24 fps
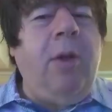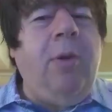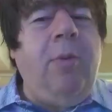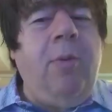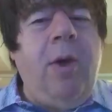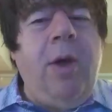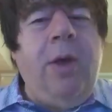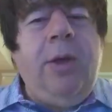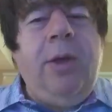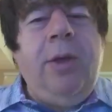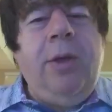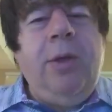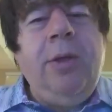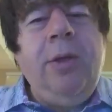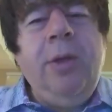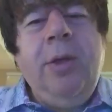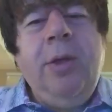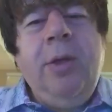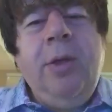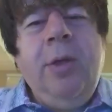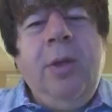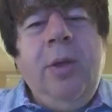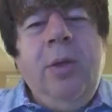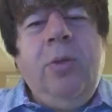marijuana
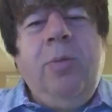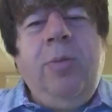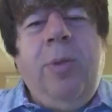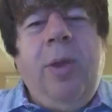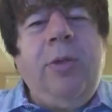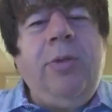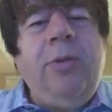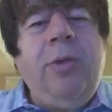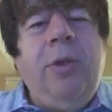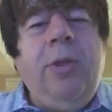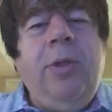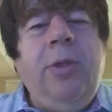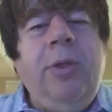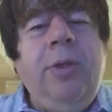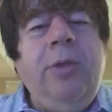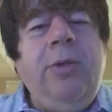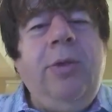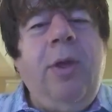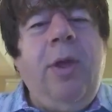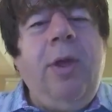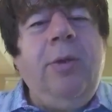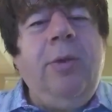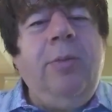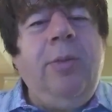is basically
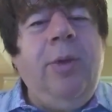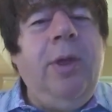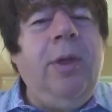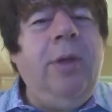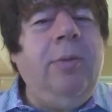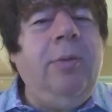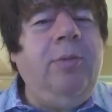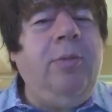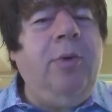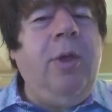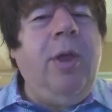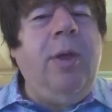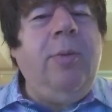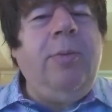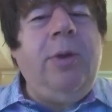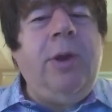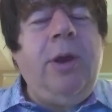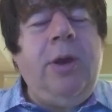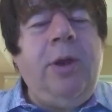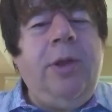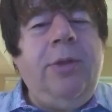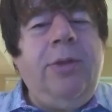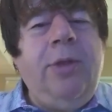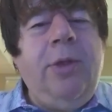done being
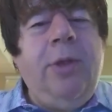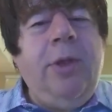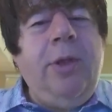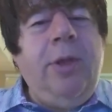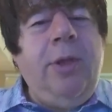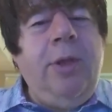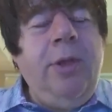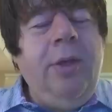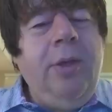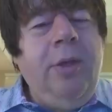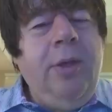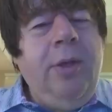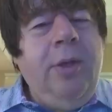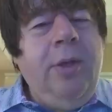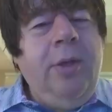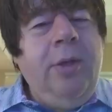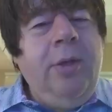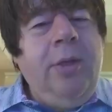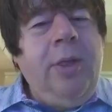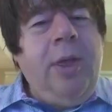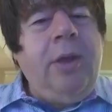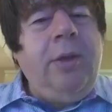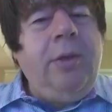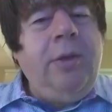prohibited. I think
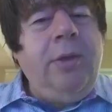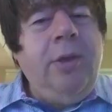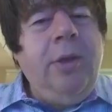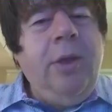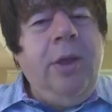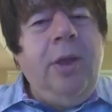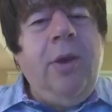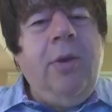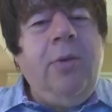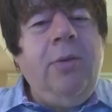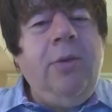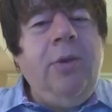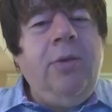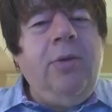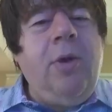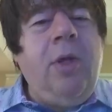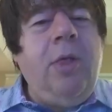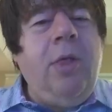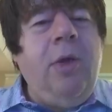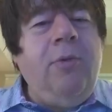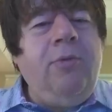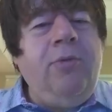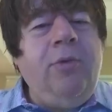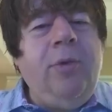that it's
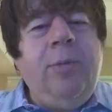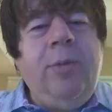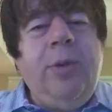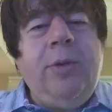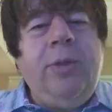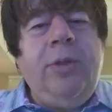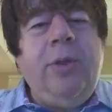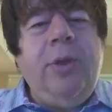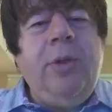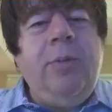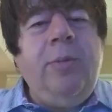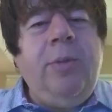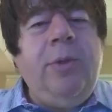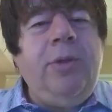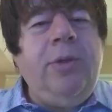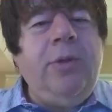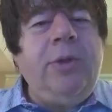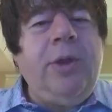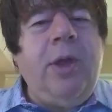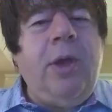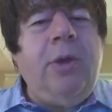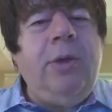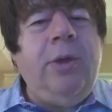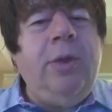all over, but the
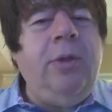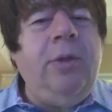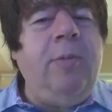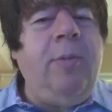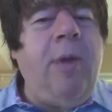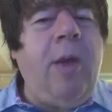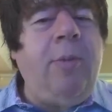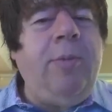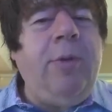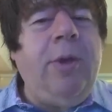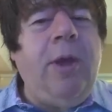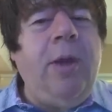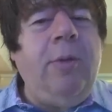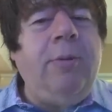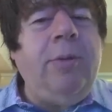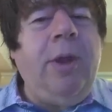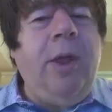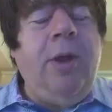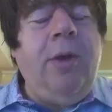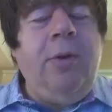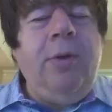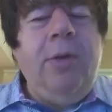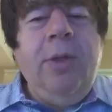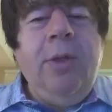shouting, they're mopping up
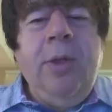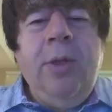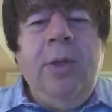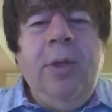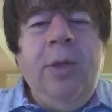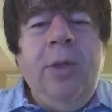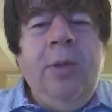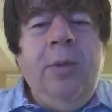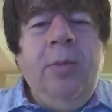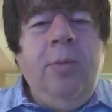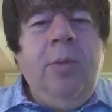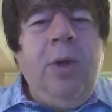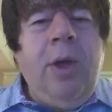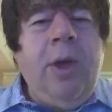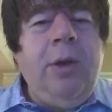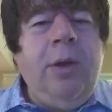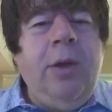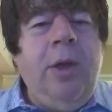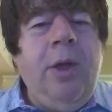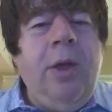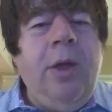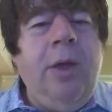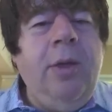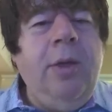now. But
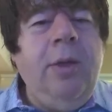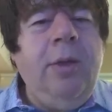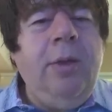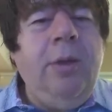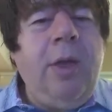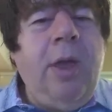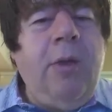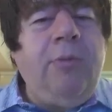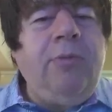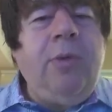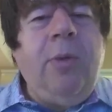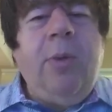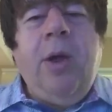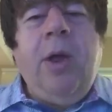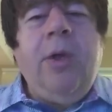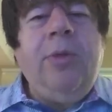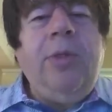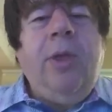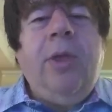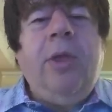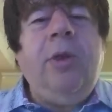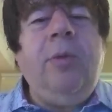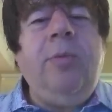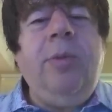everywhere, I
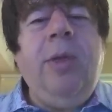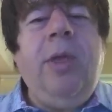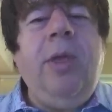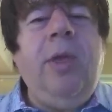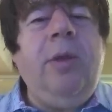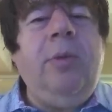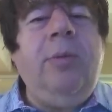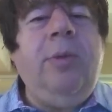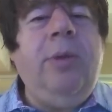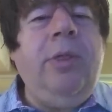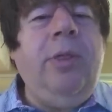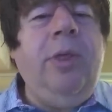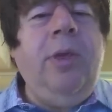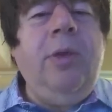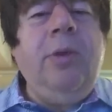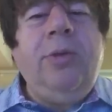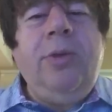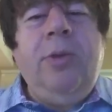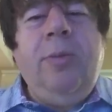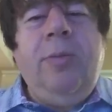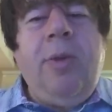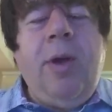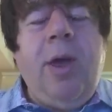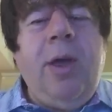think it'll be legal
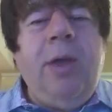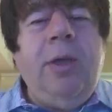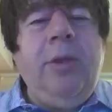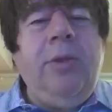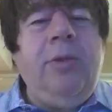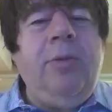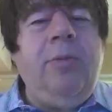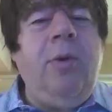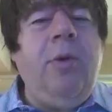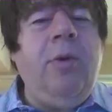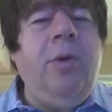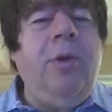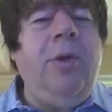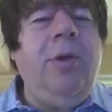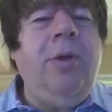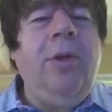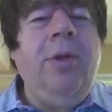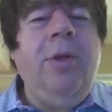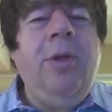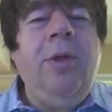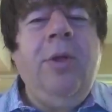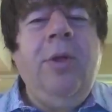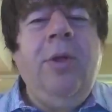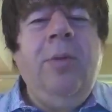to buy and smoke
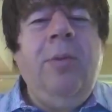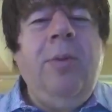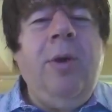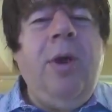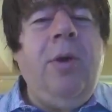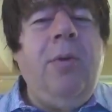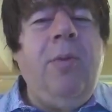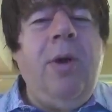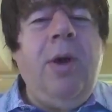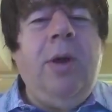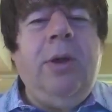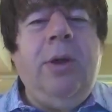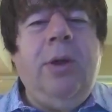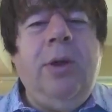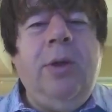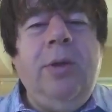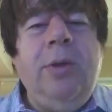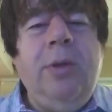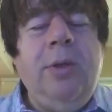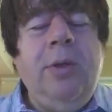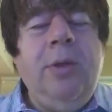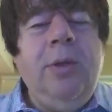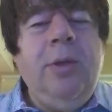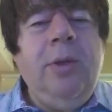marijuana,